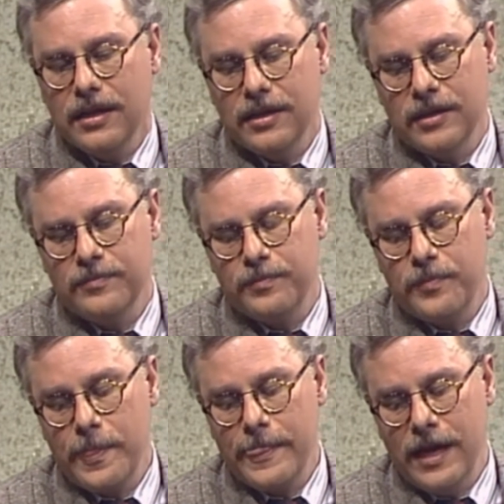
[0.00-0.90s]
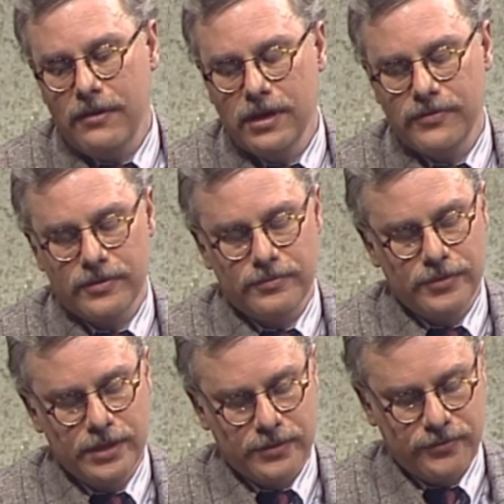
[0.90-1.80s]
Uh, however,
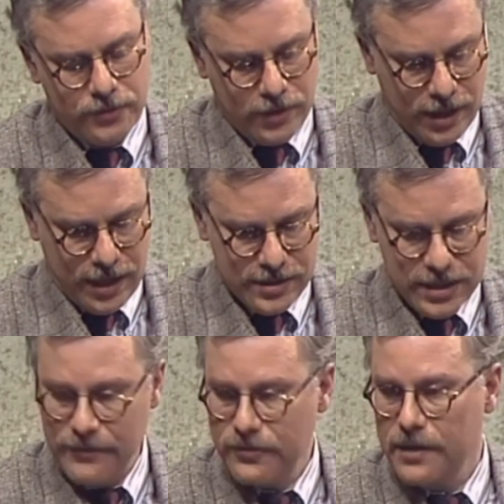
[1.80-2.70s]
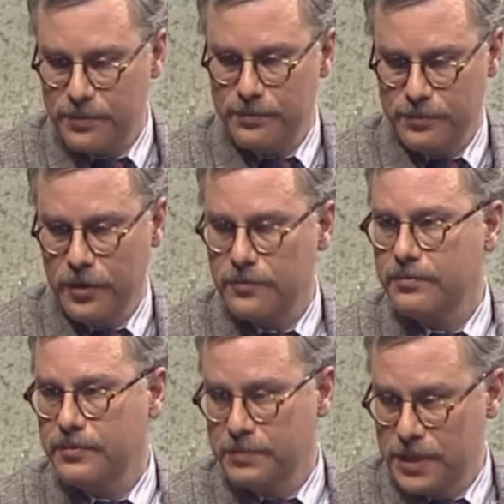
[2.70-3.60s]
week before last, after I wrote
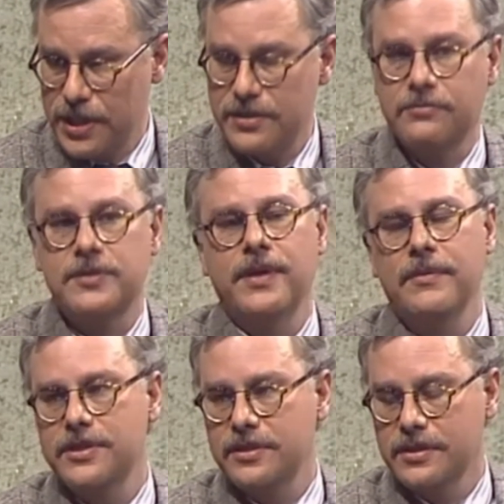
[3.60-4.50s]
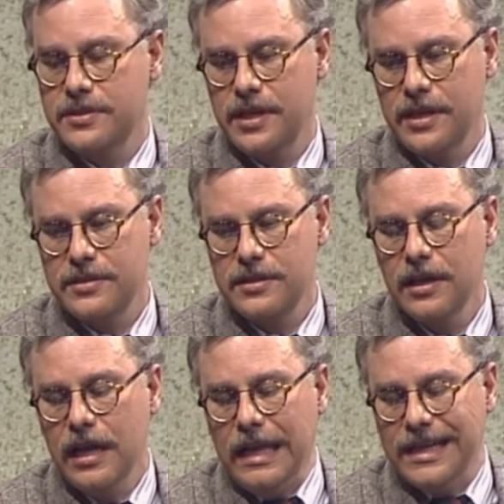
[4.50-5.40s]
Majestic was published in the States,
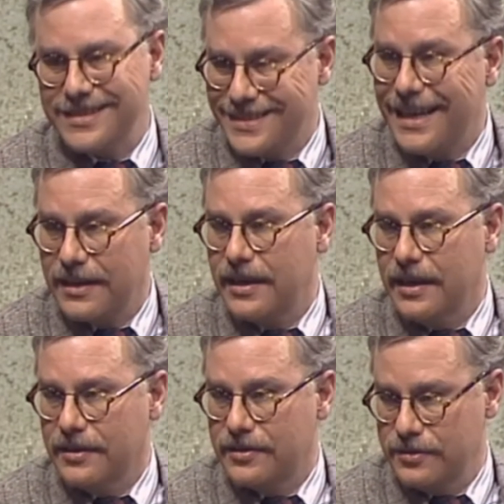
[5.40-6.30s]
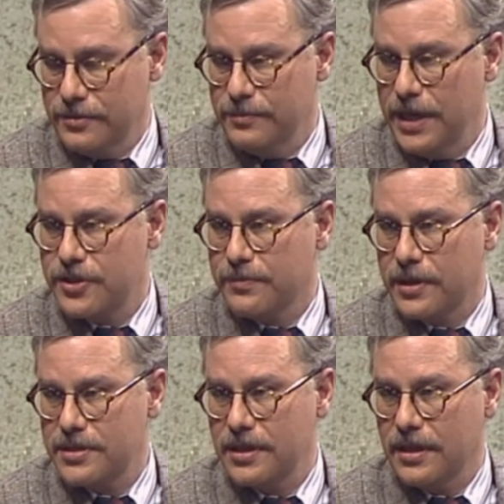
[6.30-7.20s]
it's dedicated to Major
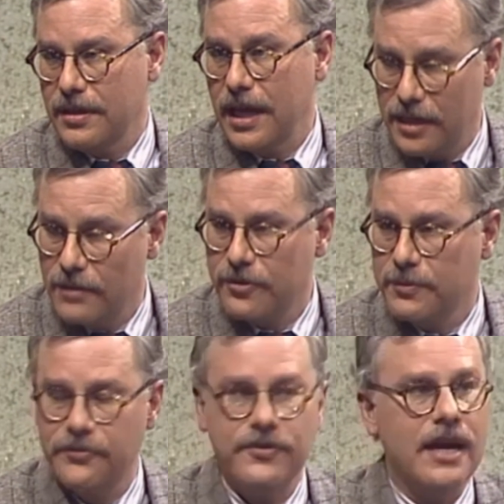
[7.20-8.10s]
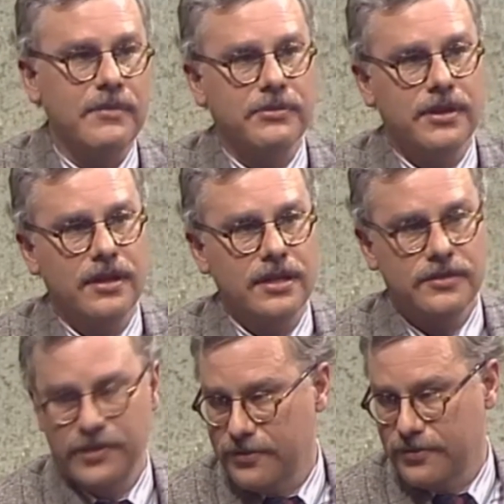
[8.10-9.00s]
Marcel. I come from a family with
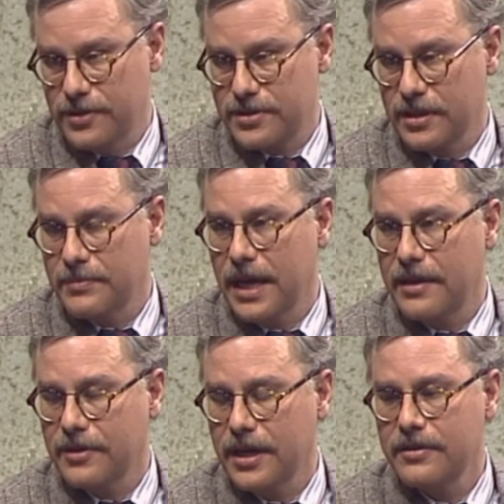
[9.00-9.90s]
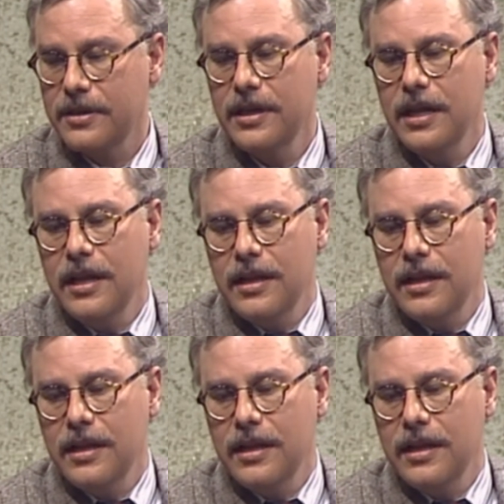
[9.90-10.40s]
lots of Air Force in the background.